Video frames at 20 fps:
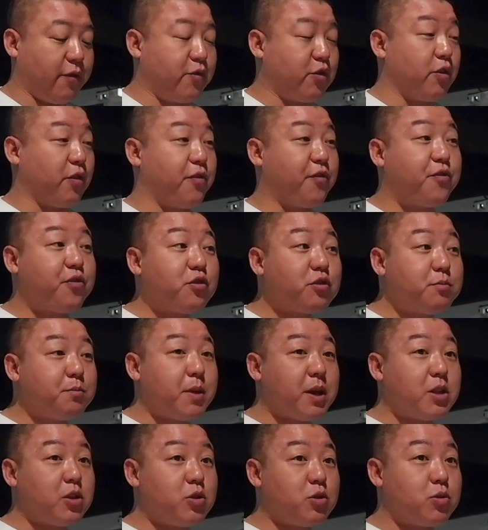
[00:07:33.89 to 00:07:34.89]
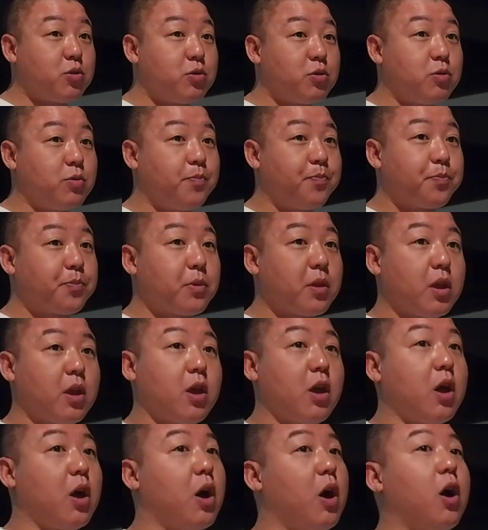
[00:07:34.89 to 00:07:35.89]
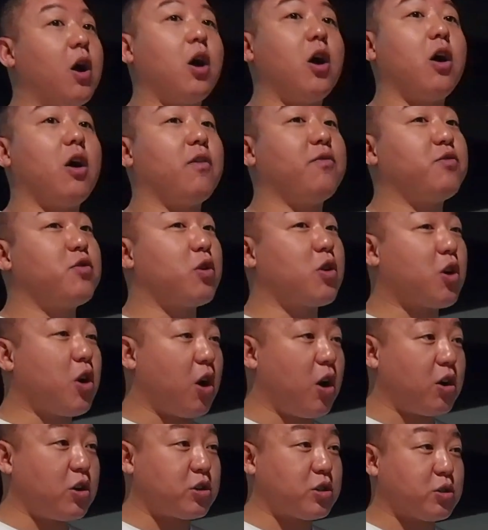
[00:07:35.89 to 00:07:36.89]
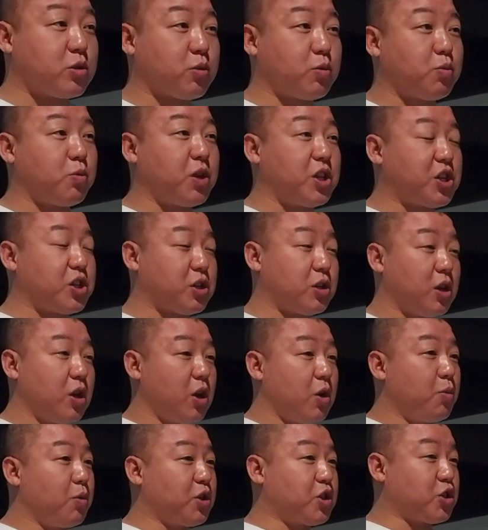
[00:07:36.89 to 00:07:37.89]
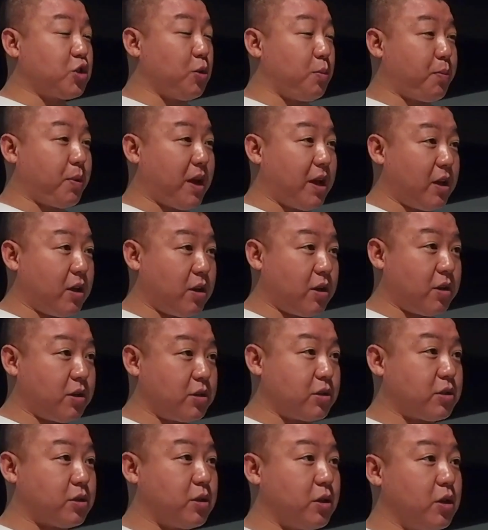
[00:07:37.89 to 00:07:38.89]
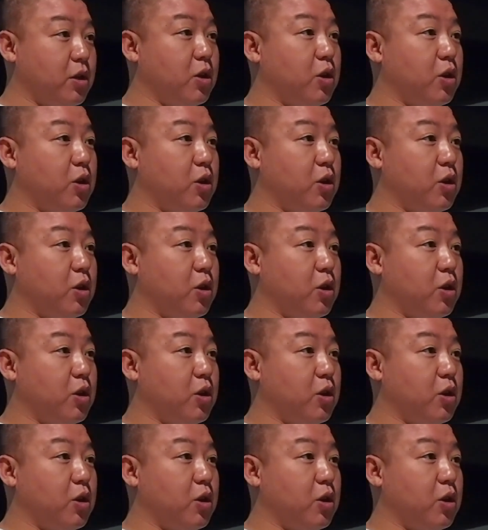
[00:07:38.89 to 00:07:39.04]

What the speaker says: food menu, of your cost, which suppliers